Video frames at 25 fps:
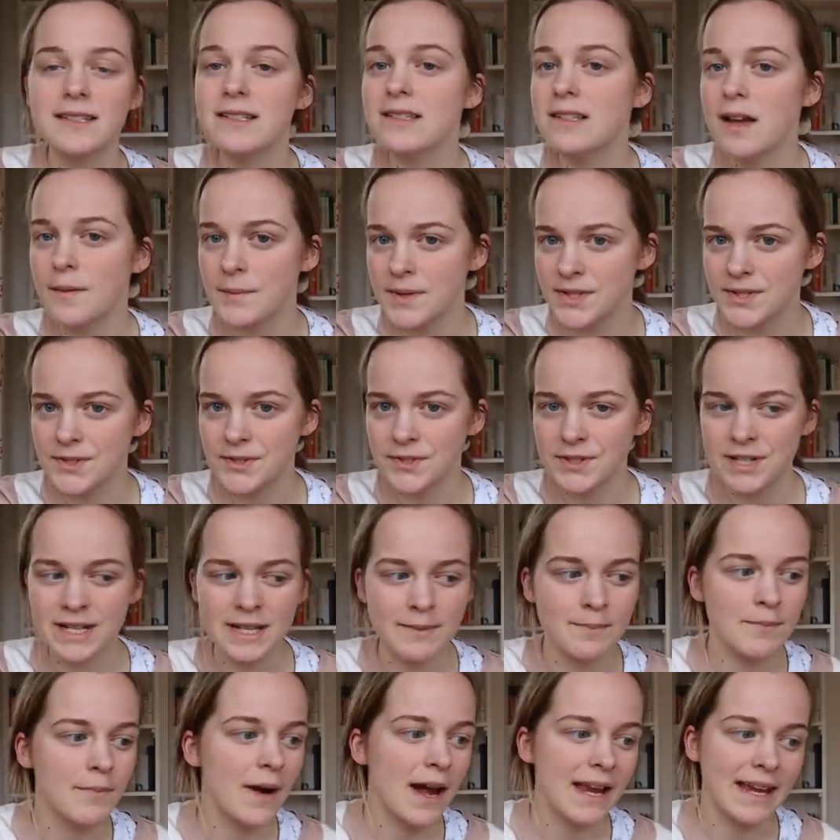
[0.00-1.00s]
Summer's
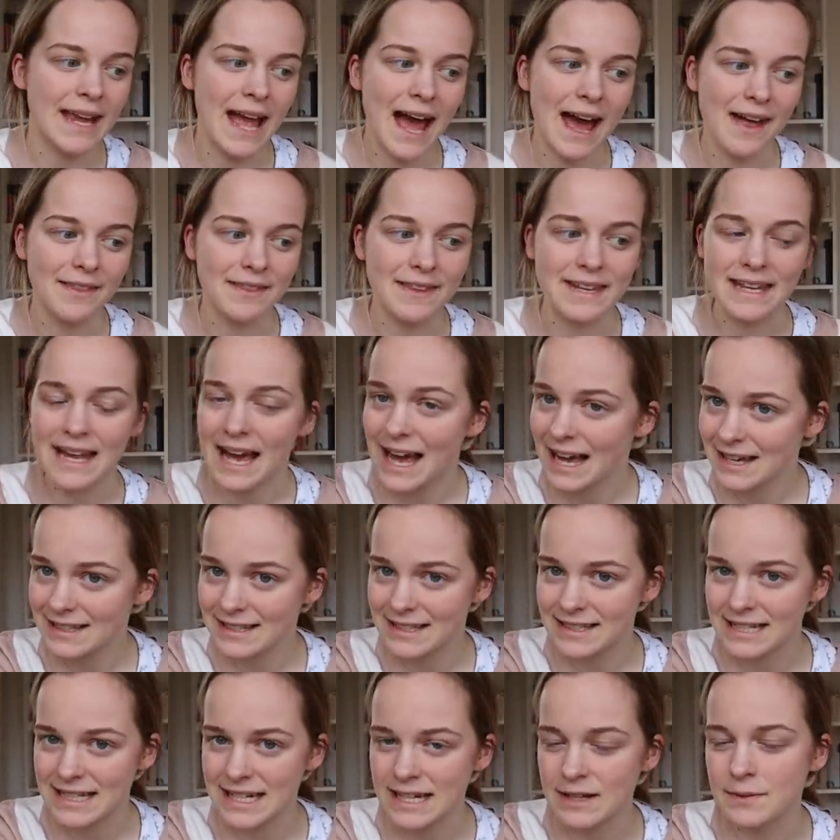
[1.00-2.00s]
Dream by Kathy
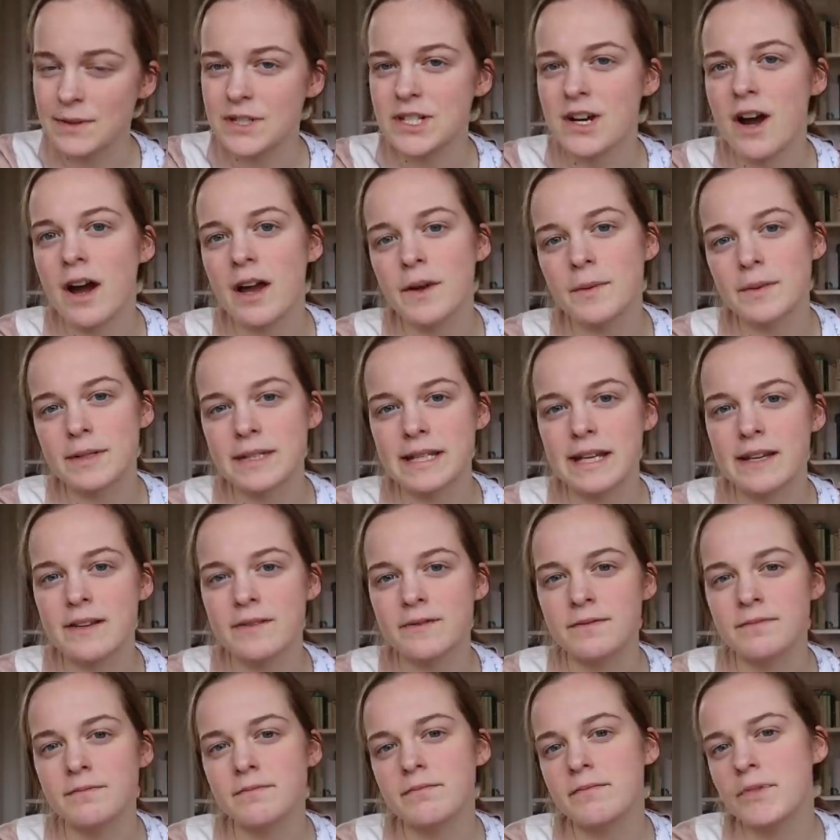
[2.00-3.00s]
Cassidy, which I would
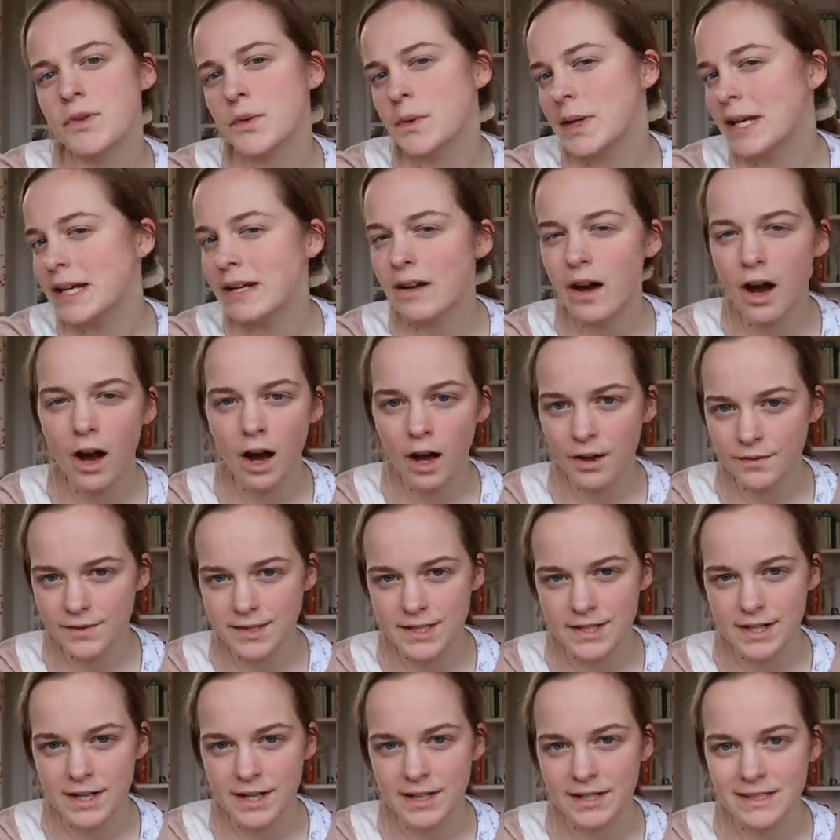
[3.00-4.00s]
give 3.5
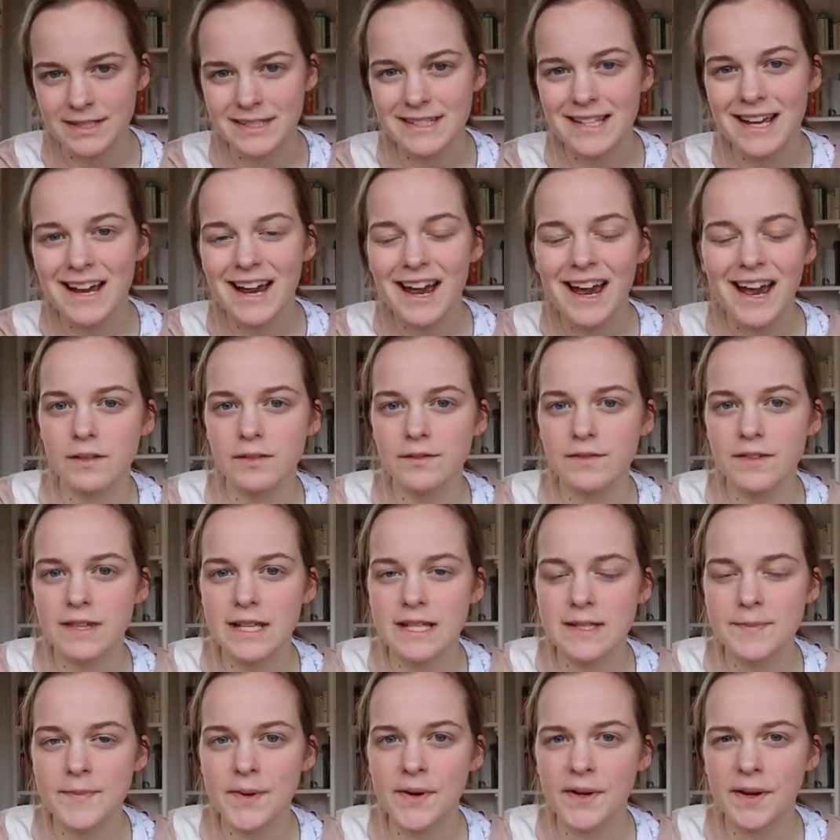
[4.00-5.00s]
stars. For
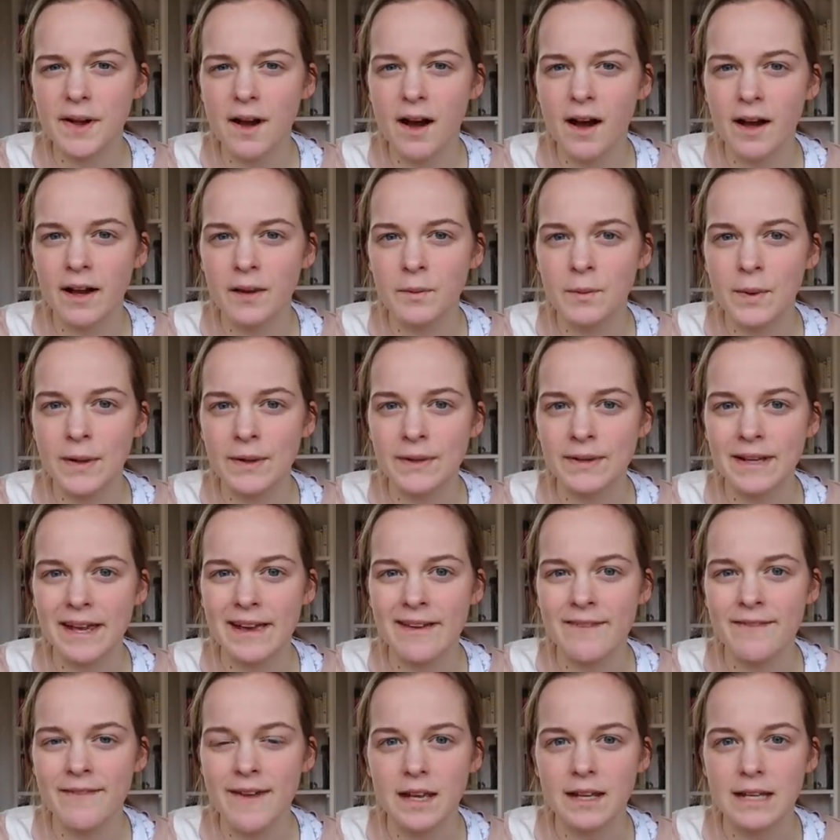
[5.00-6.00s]
this book, I will
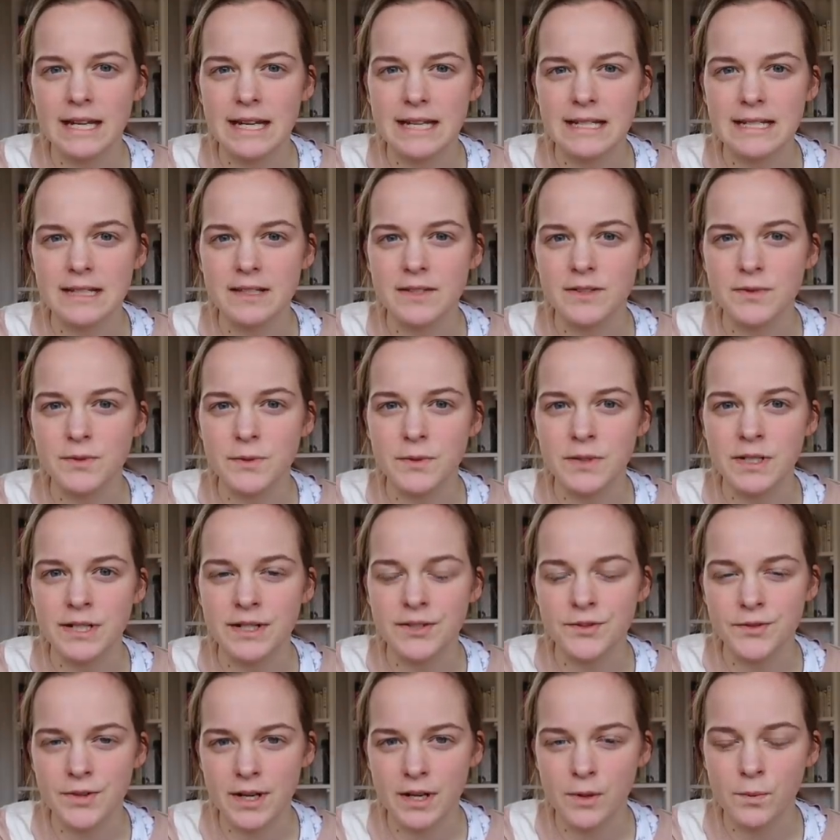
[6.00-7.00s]
give an eating disorder
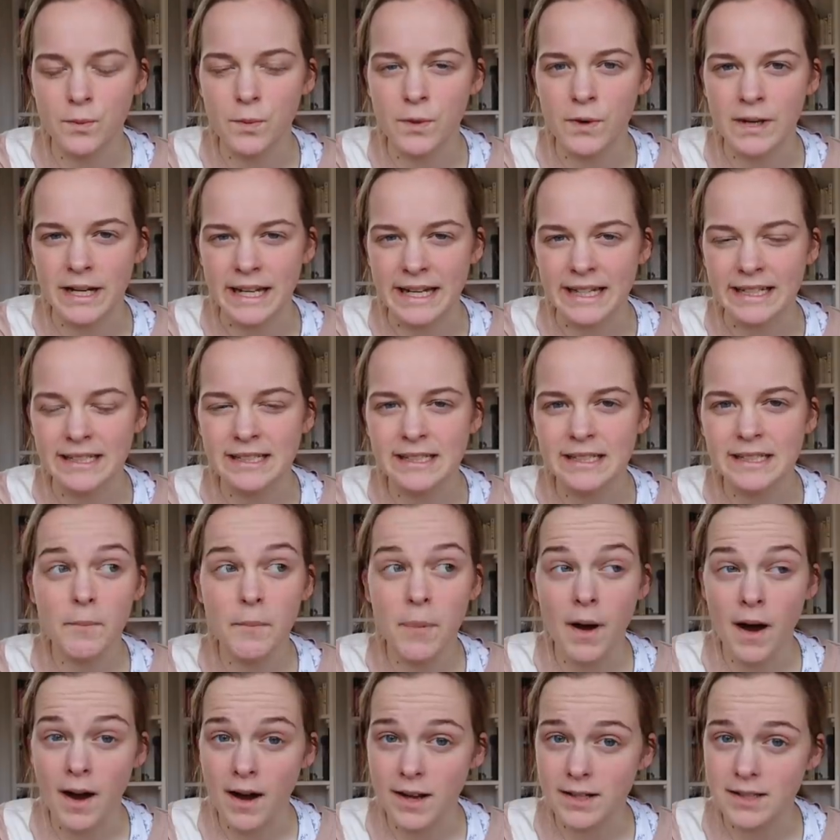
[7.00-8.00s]
trigger warning,
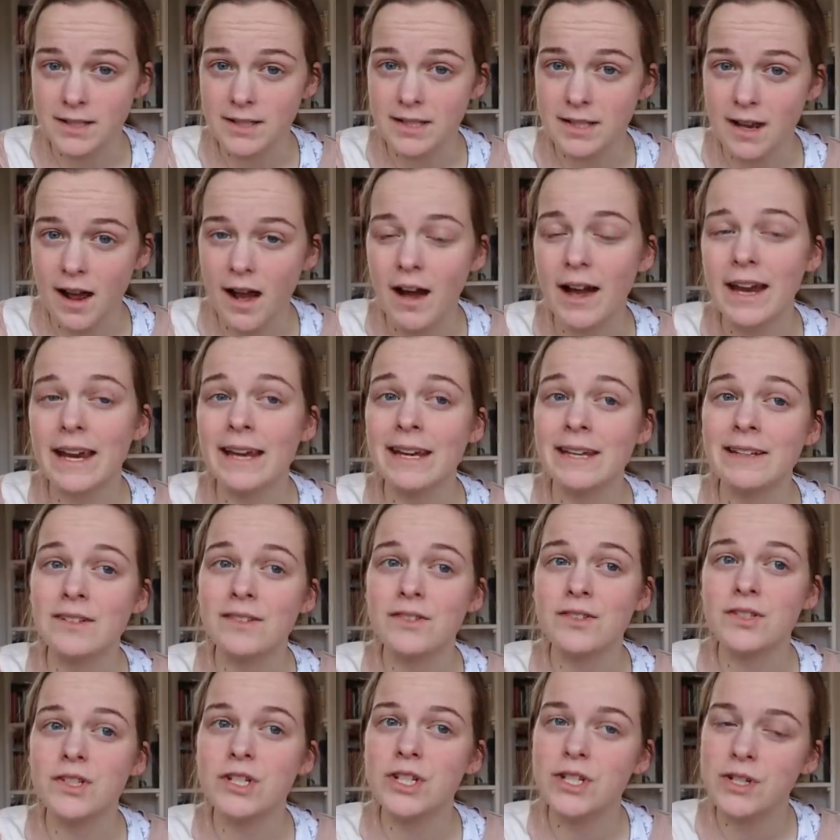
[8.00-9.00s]
but I
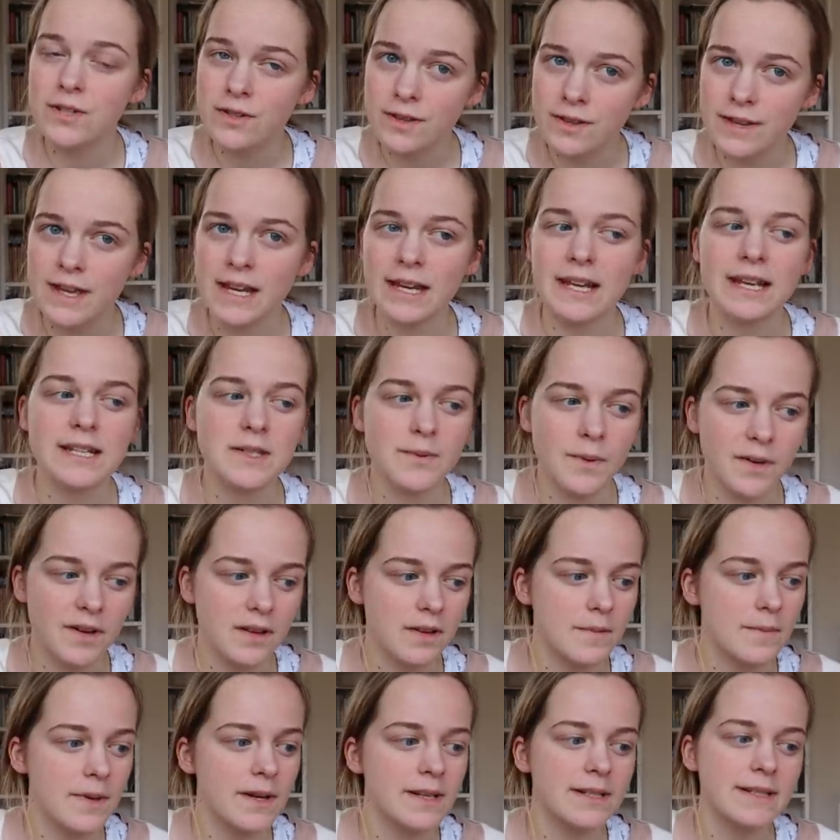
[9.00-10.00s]
do think it's one of
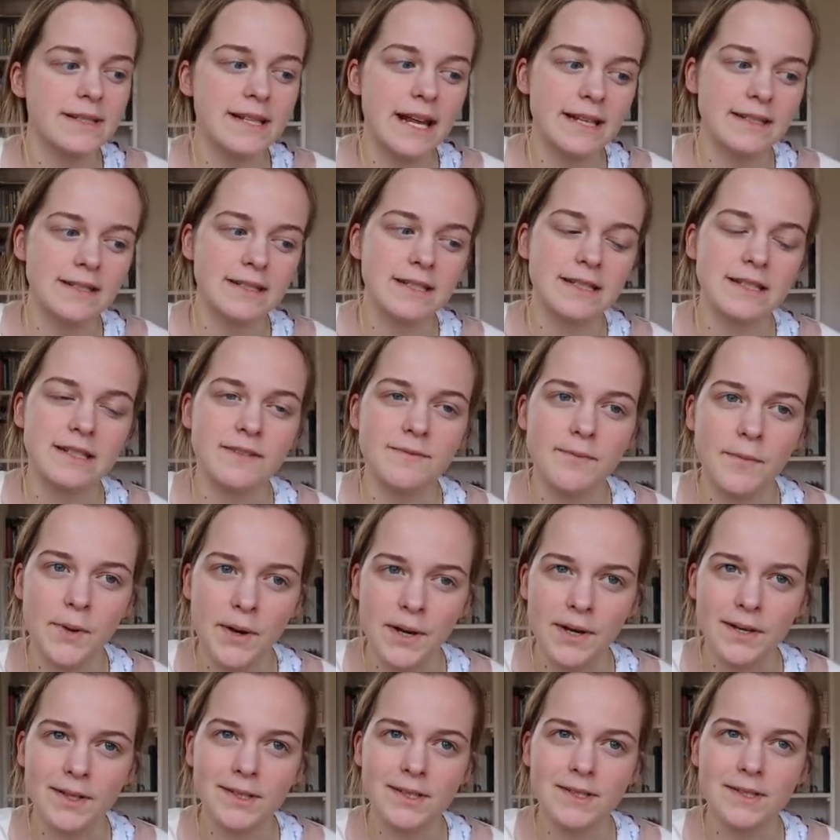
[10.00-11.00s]
the most sensitive
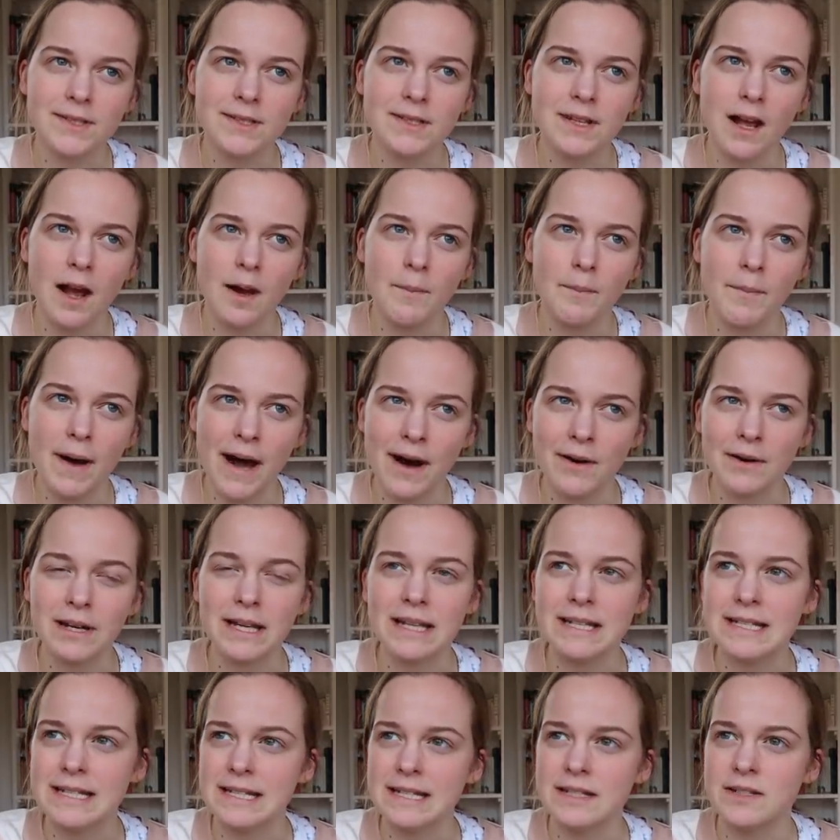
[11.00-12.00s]
books about
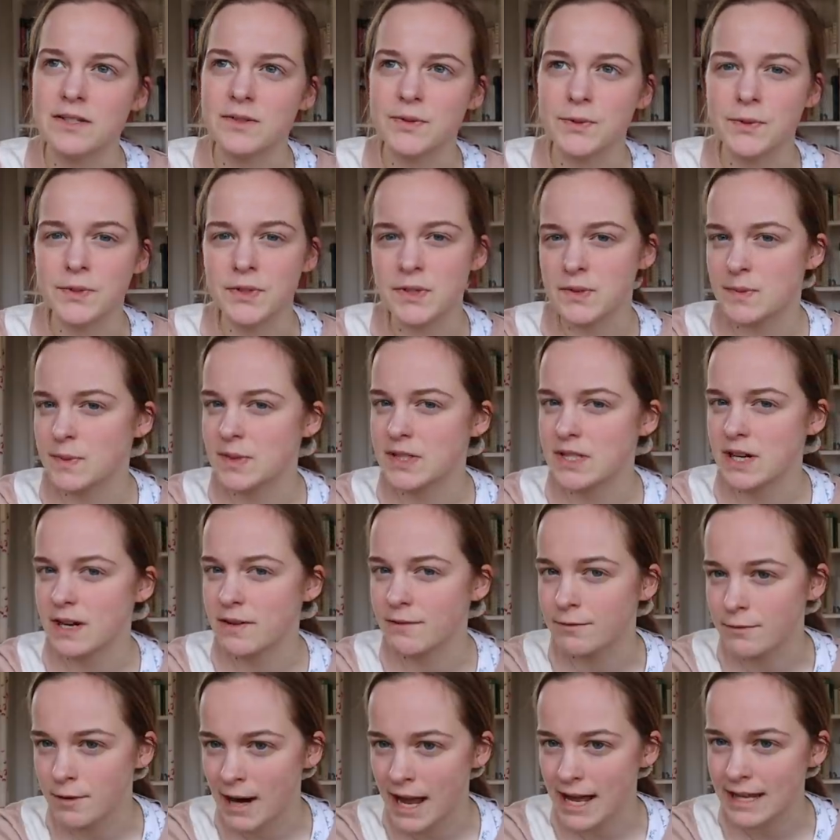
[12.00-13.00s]
eating disorders which
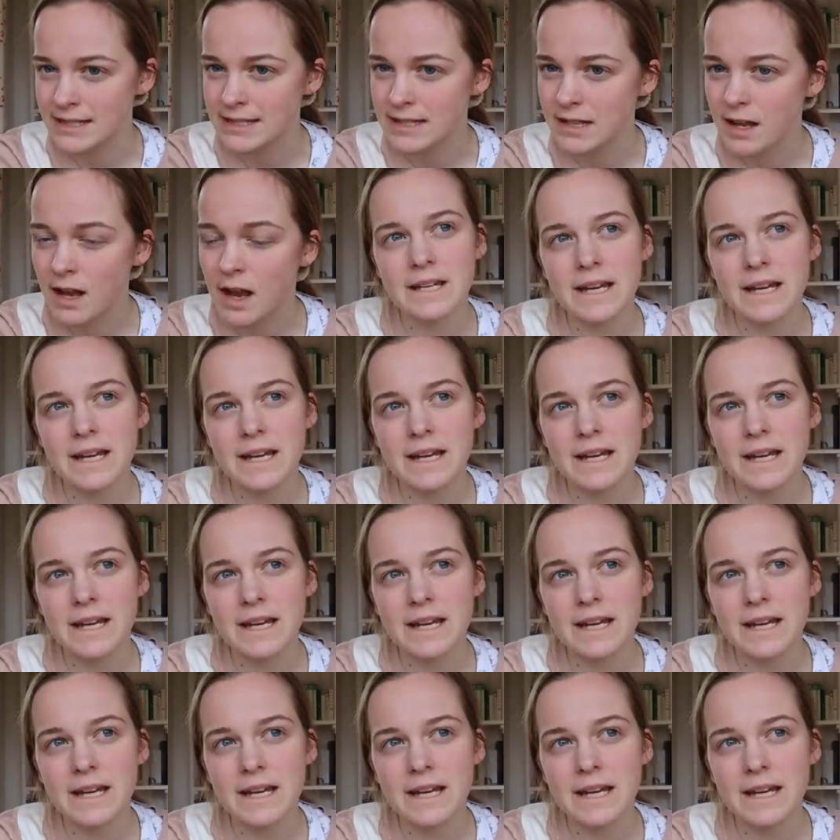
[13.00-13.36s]
I've read.